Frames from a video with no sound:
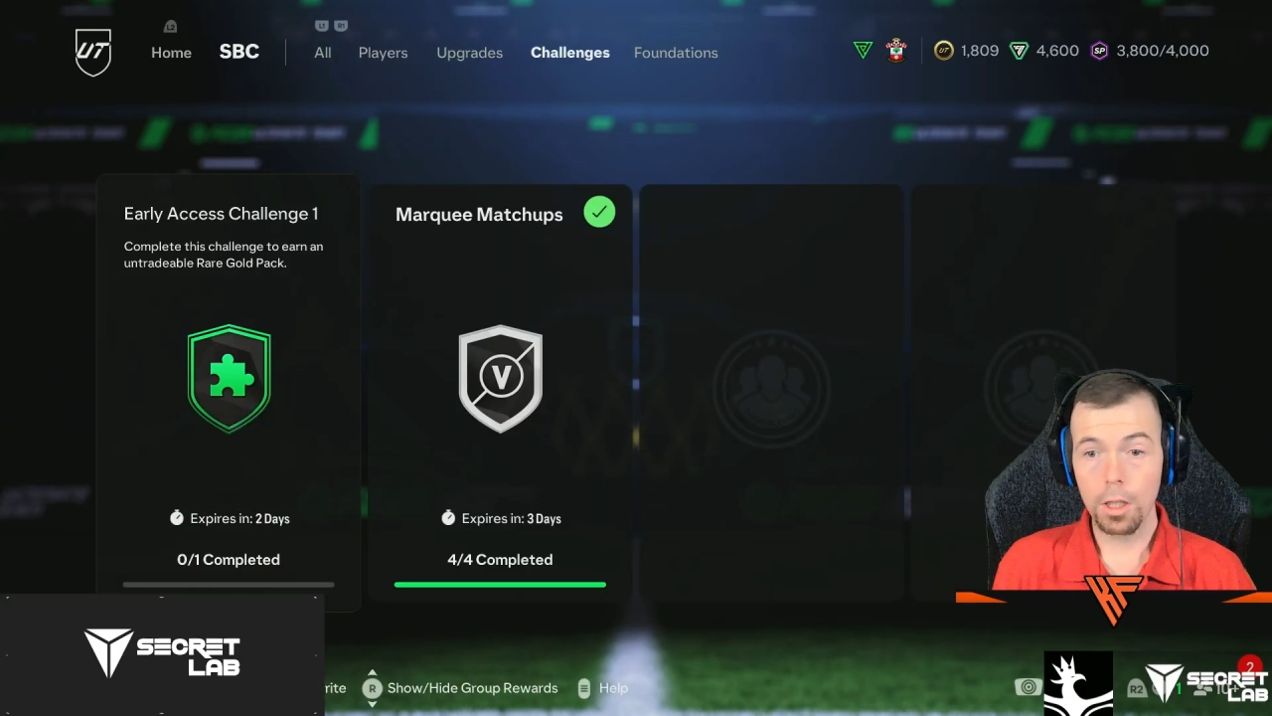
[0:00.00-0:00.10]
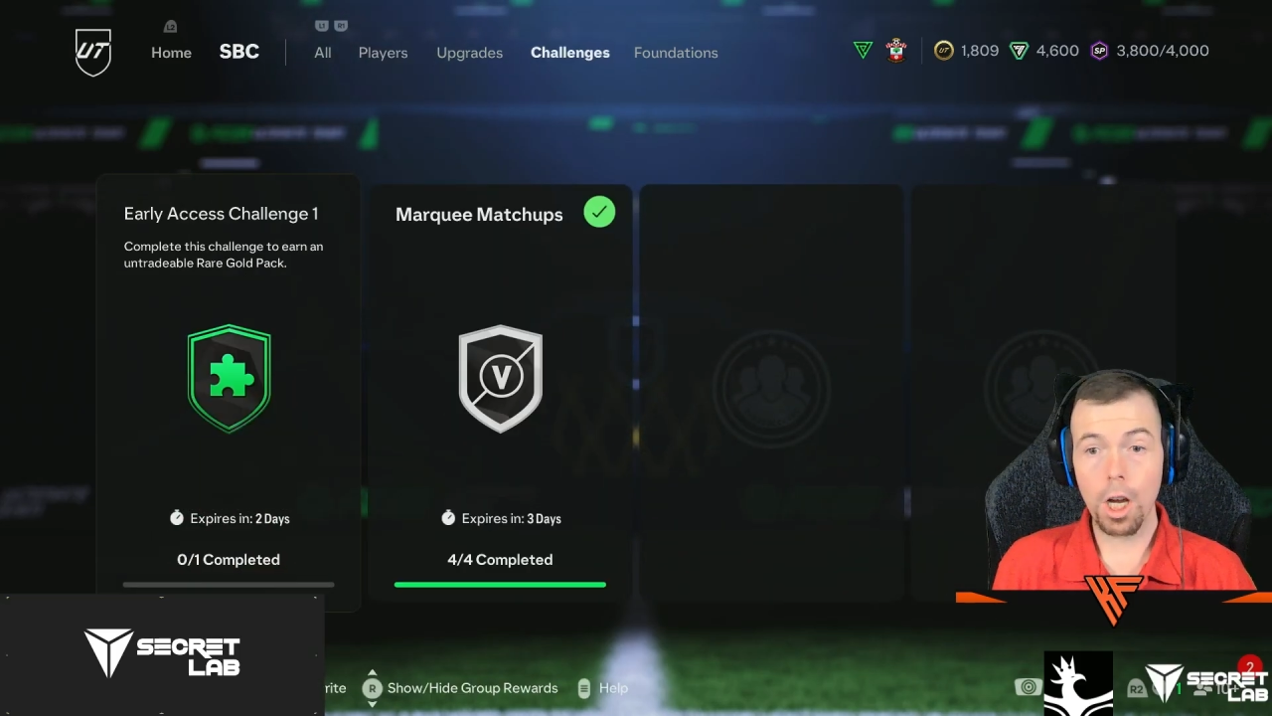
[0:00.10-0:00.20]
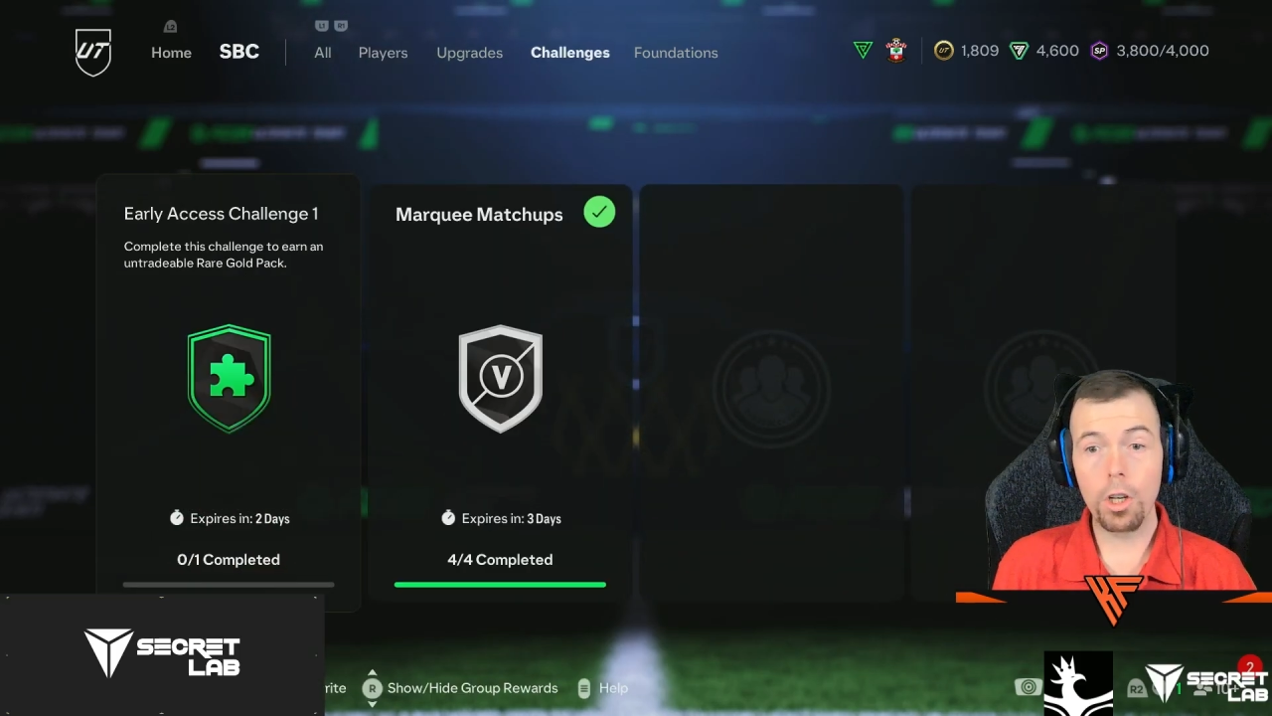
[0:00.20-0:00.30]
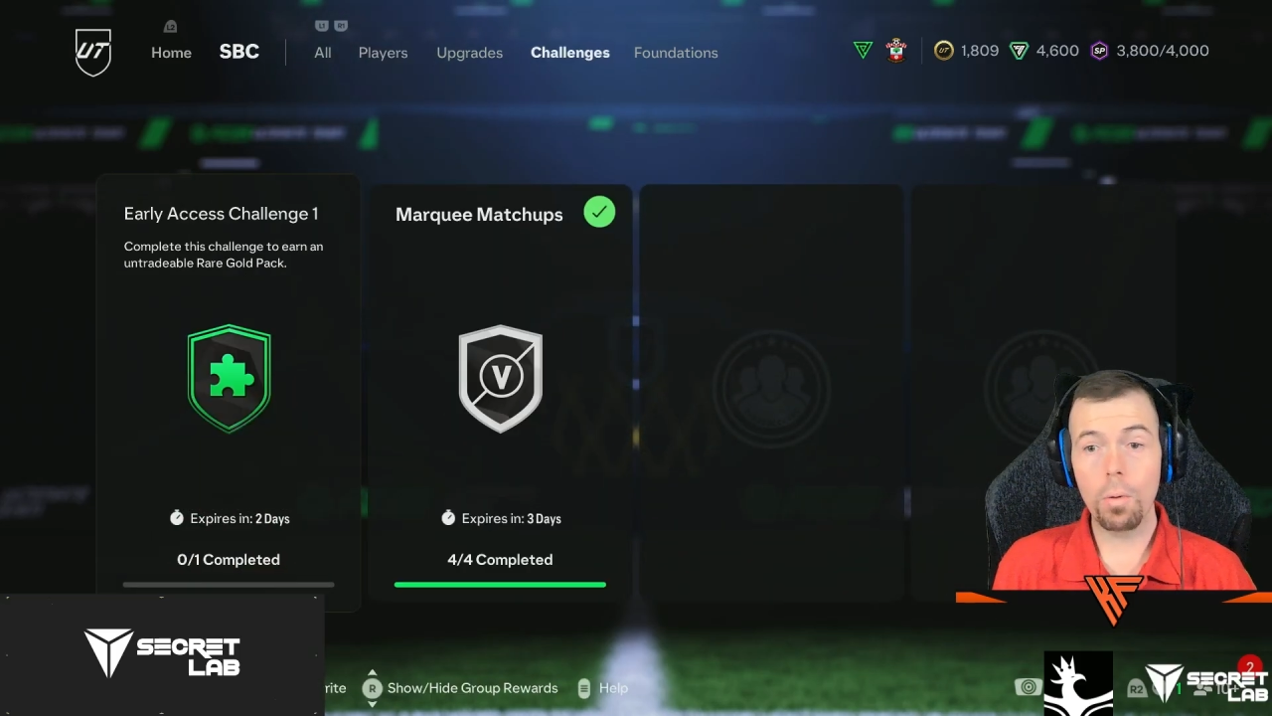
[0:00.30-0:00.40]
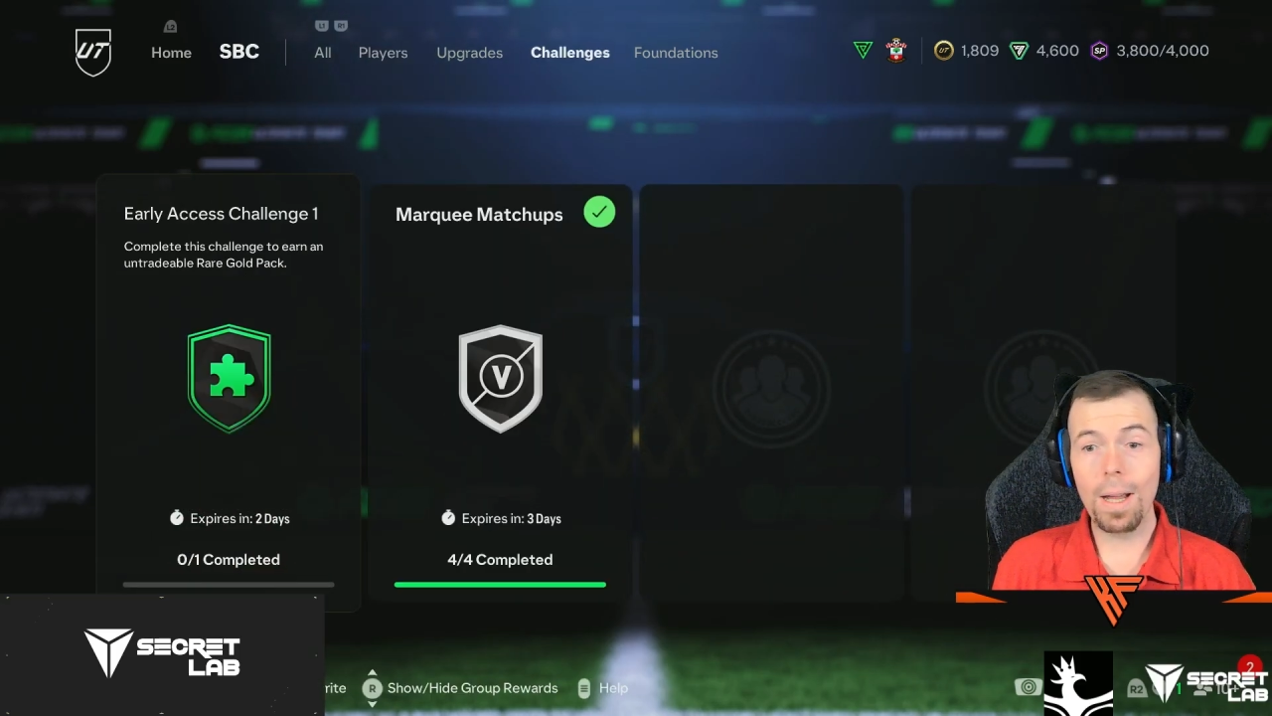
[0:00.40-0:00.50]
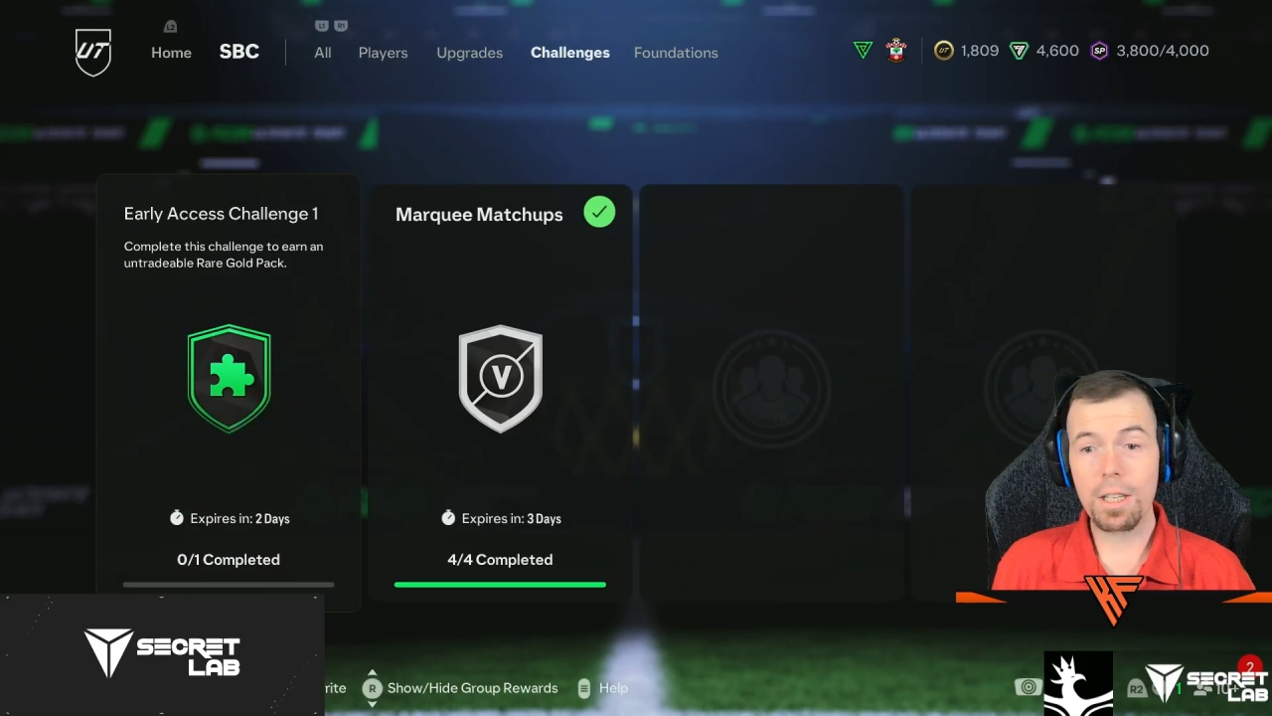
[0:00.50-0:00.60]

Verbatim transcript: Got a new